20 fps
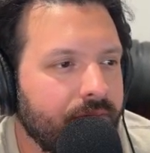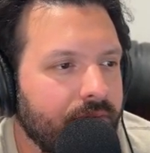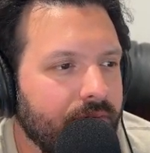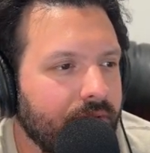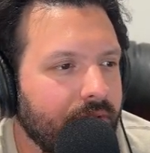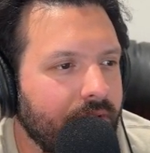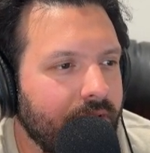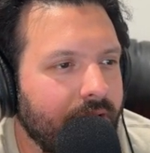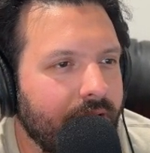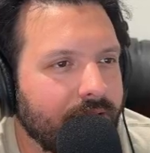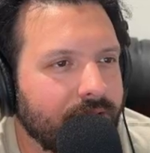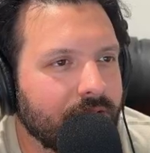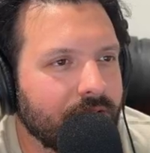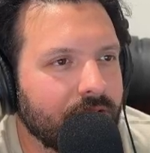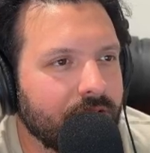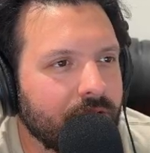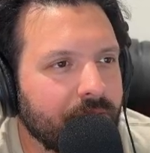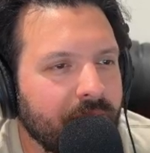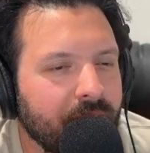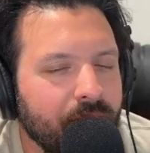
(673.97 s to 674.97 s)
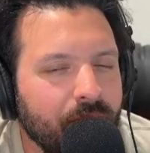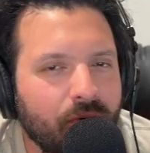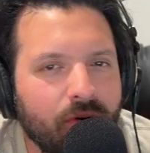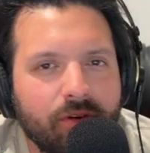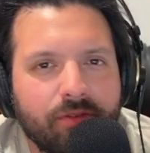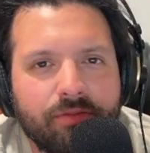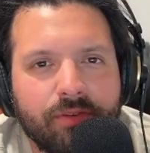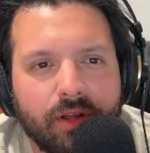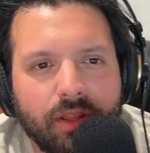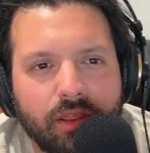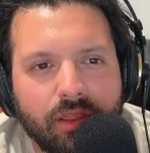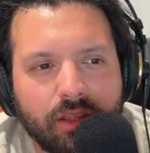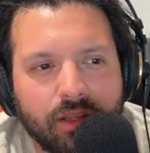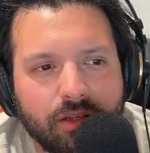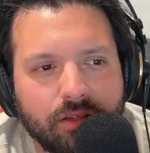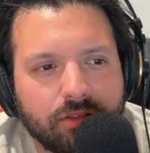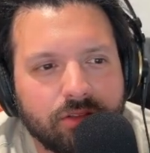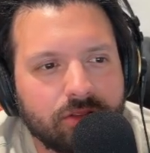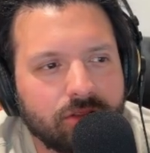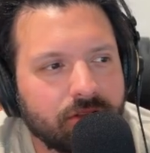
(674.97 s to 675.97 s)
a little bit more fun
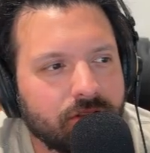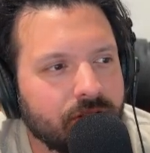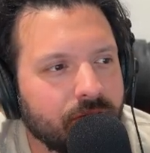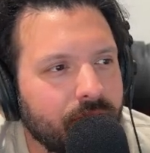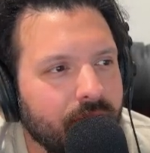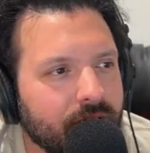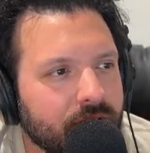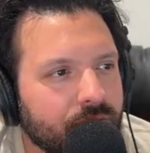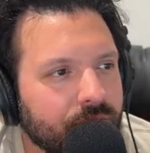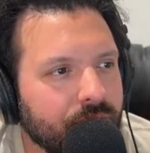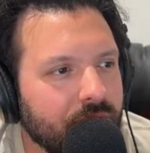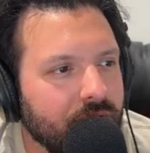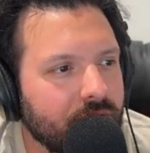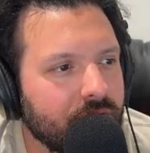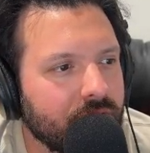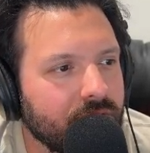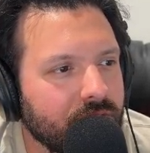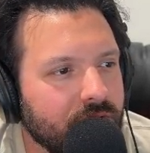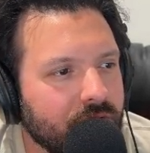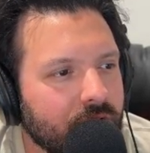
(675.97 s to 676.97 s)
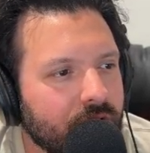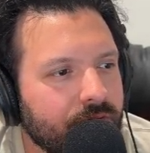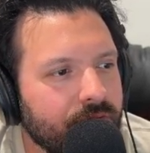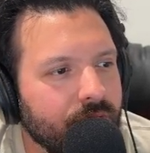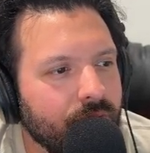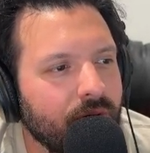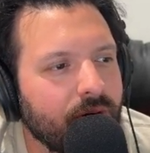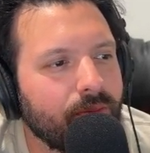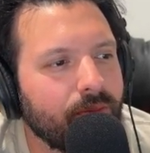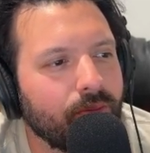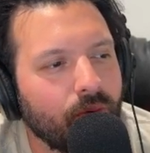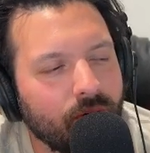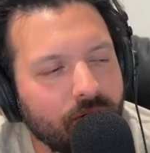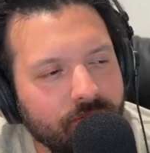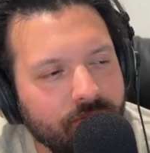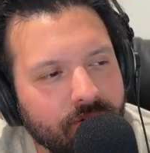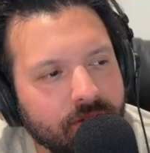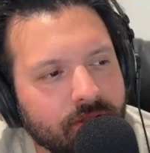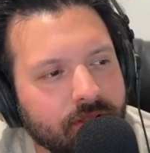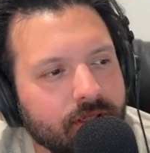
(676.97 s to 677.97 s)
things to mess with. So if you want more
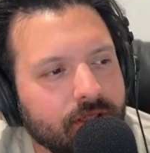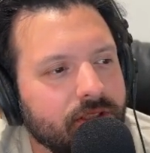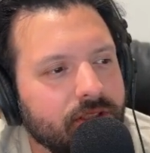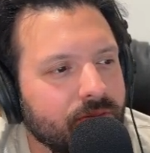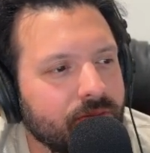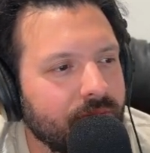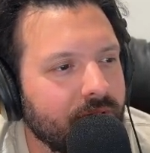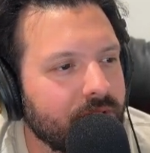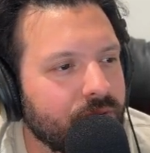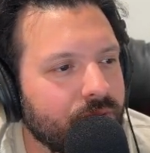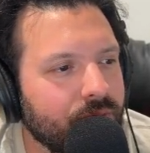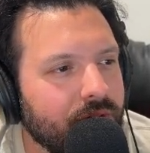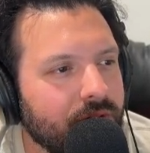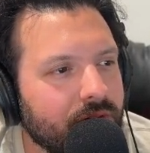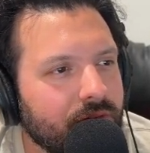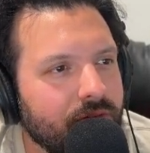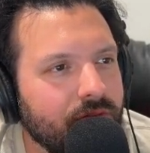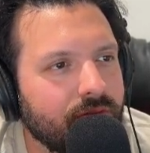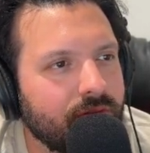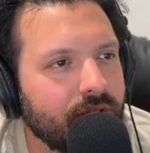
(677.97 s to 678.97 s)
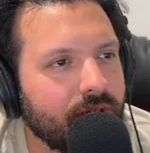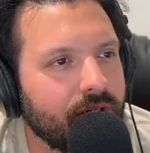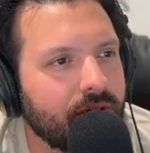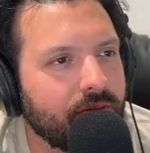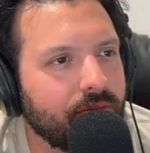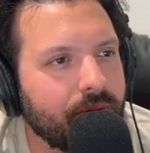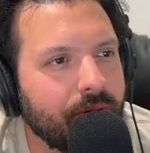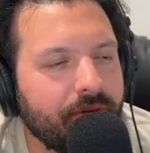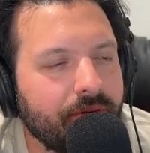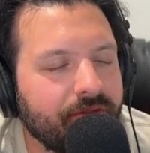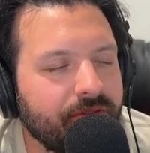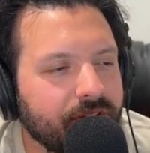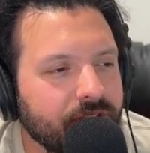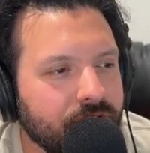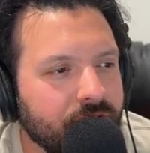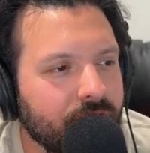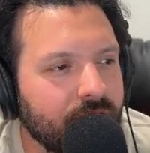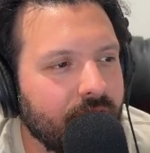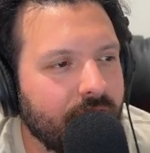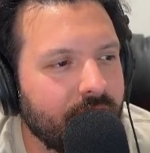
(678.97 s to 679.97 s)
fun things to mess with than maybe
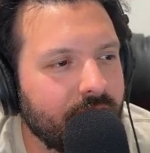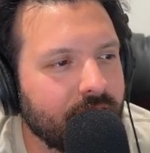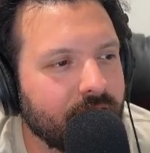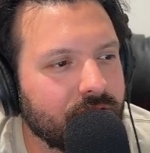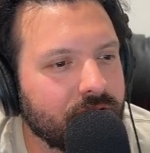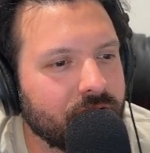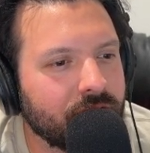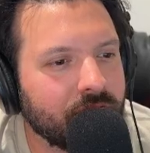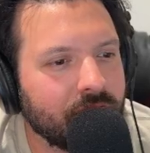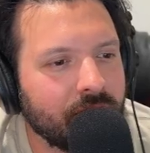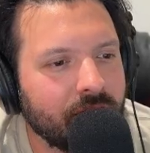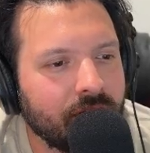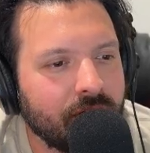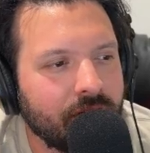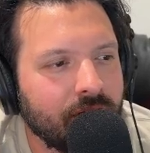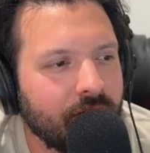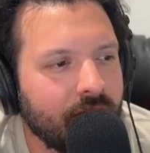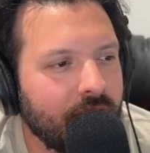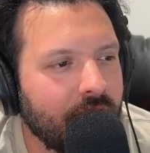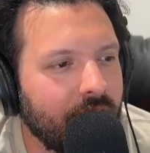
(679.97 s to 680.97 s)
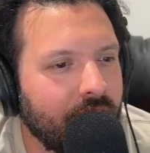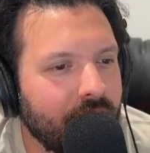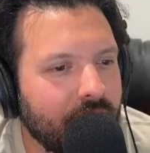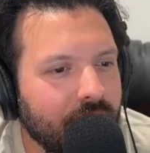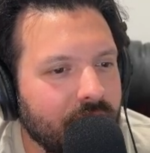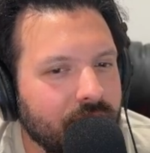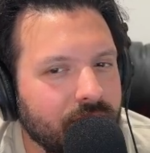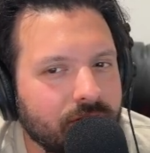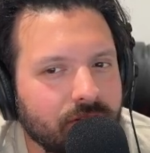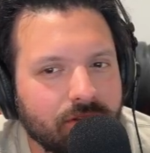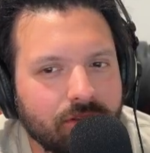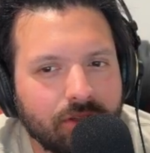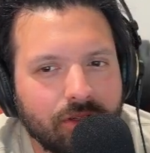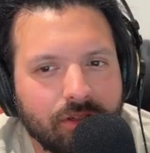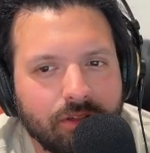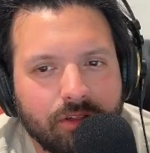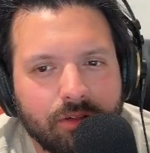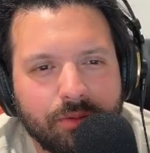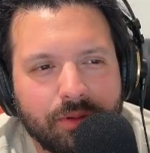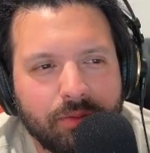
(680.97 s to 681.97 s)
Vizard has, and a
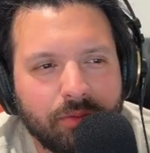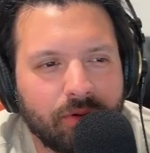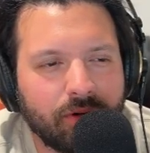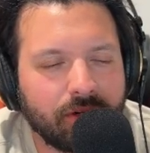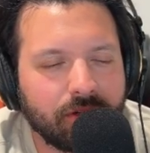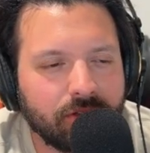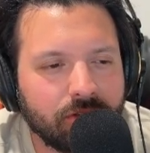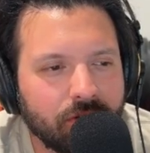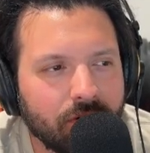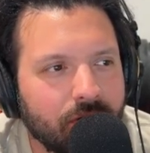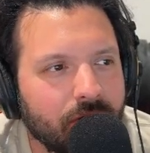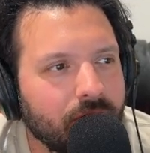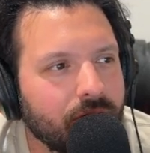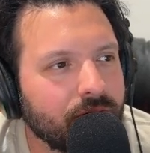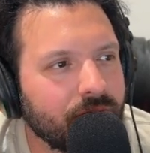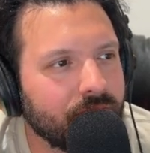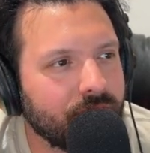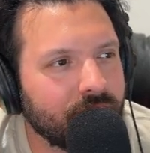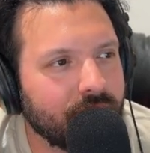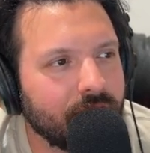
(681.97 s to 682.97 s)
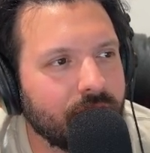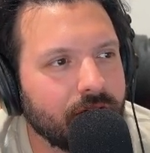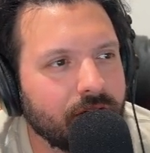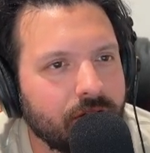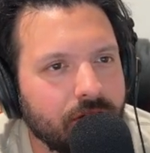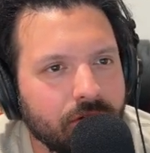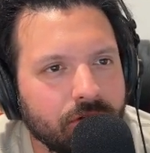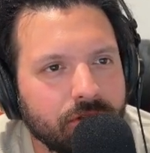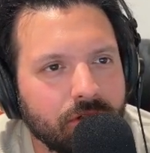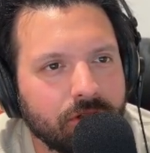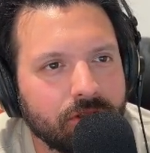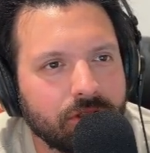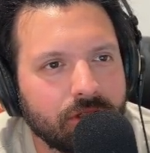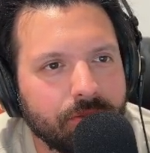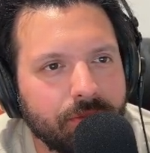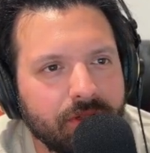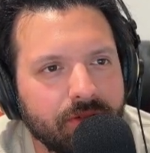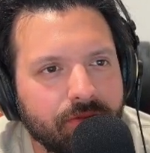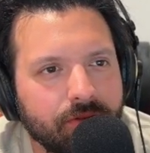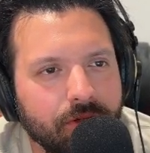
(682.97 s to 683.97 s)
little bit more control, then QSO is going
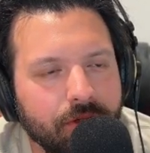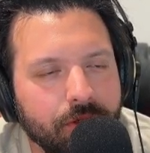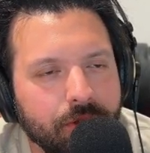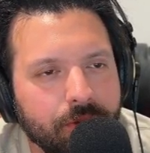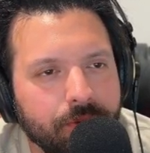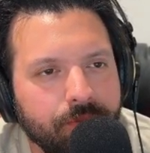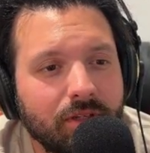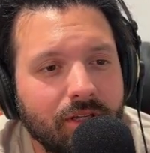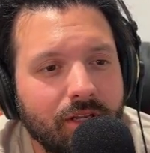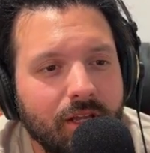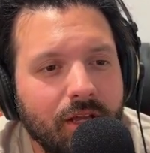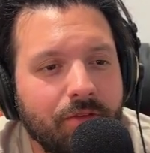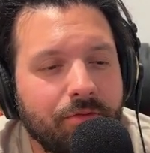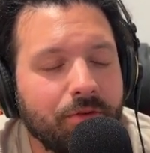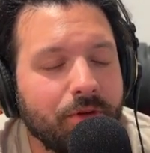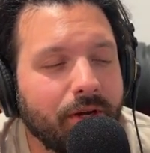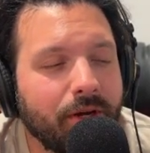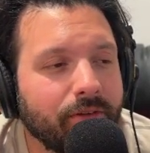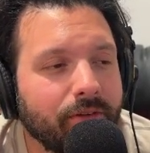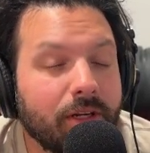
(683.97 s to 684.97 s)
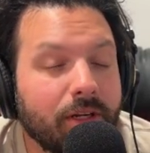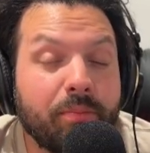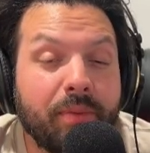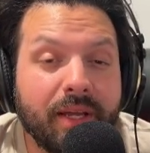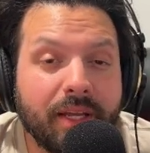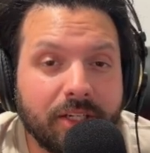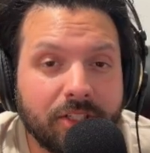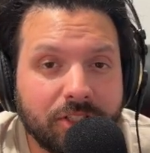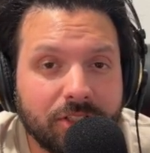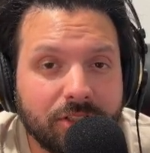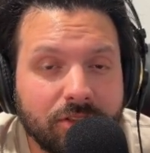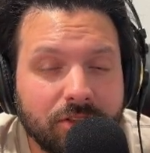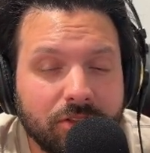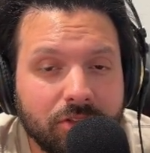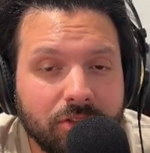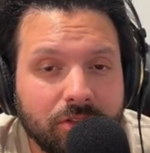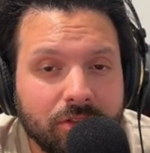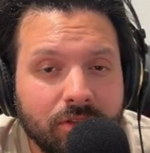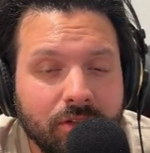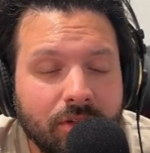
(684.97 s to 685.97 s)
to be for you. If you have a lot of
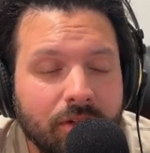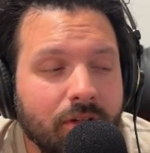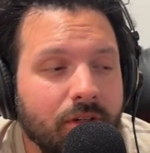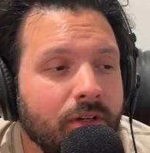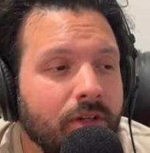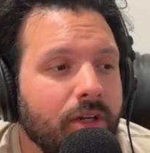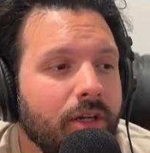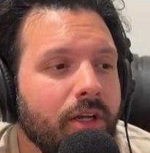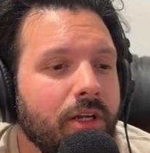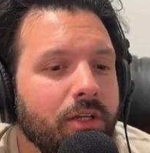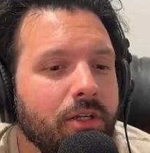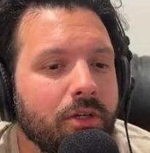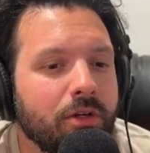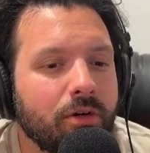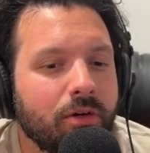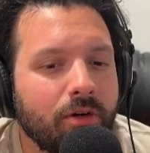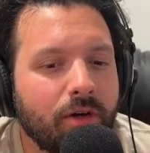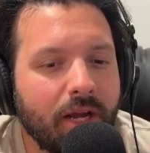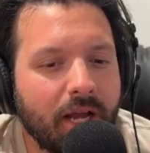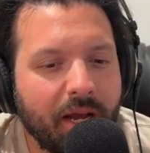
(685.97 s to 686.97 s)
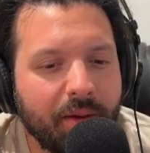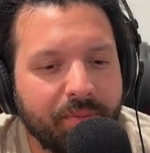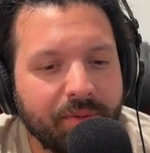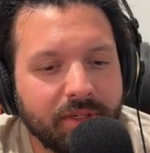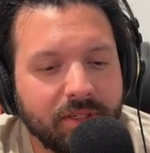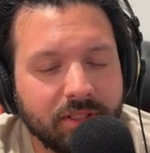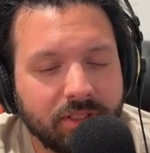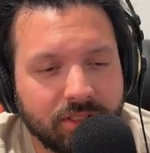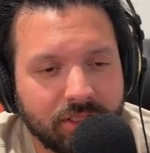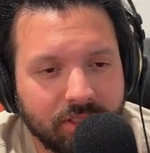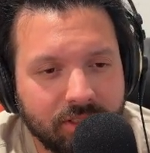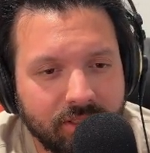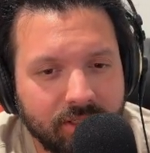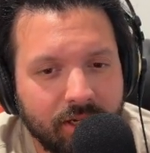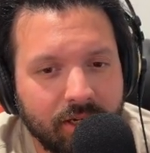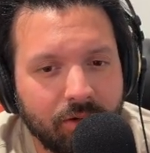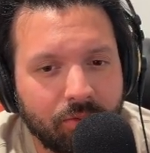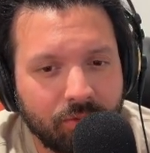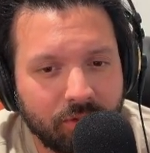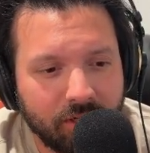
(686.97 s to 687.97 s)
patience and you're happy to sit
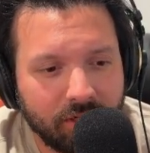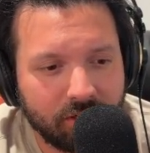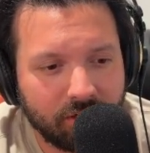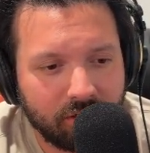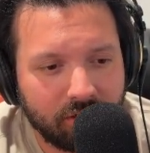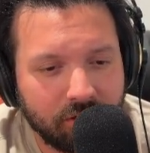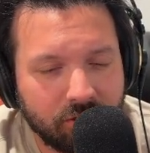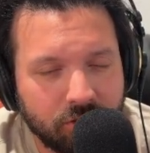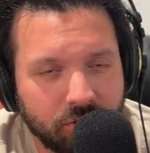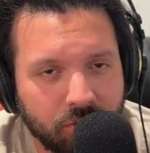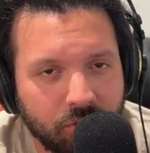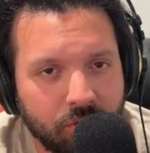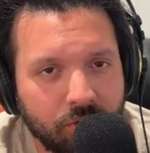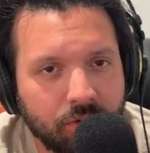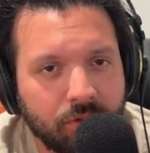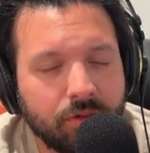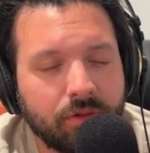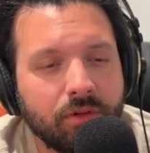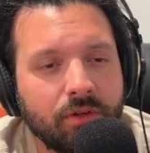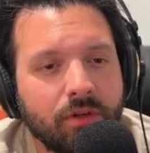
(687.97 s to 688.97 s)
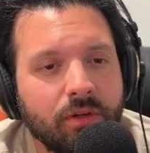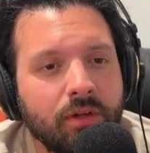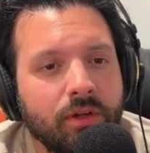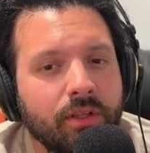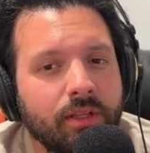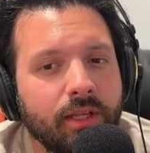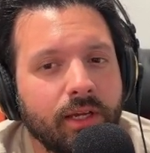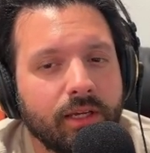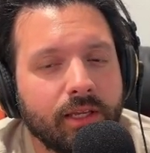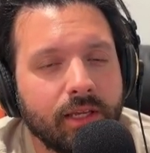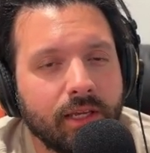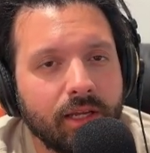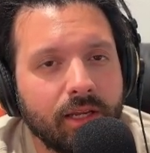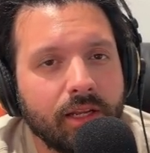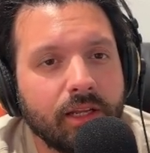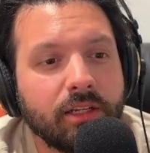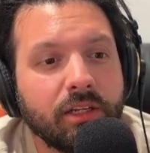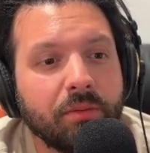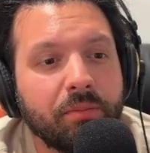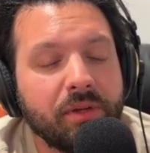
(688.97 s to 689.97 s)
down and really learn a tool that can
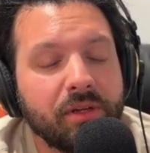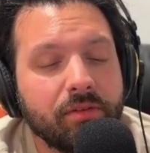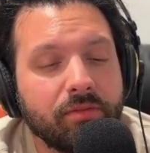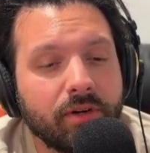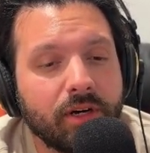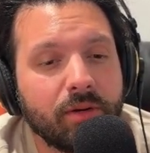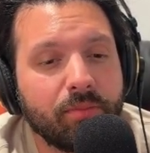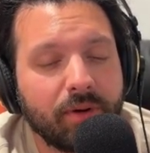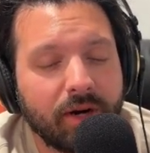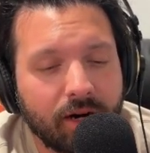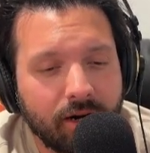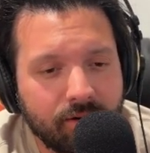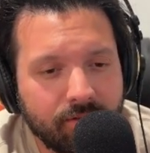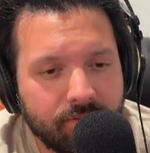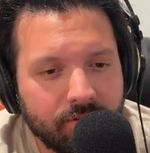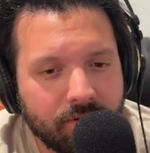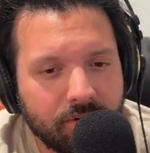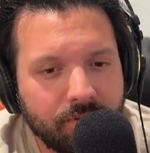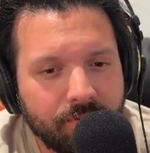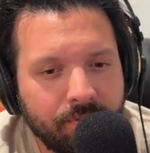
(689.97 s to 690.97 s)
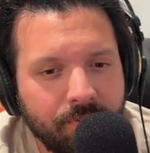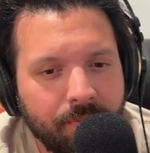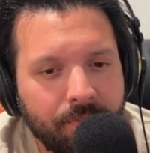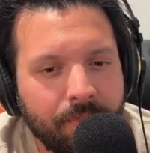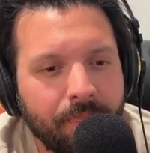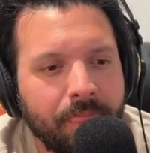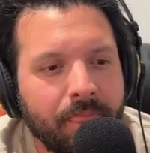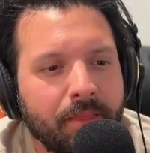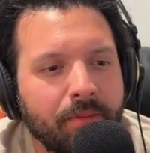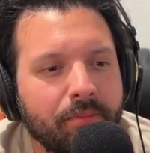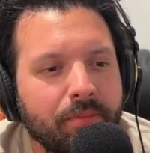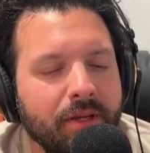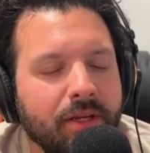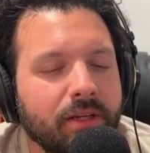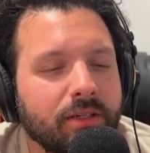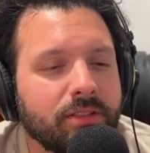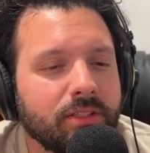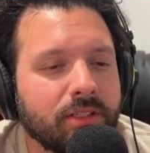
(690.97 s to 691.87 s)
end up being very powerful because it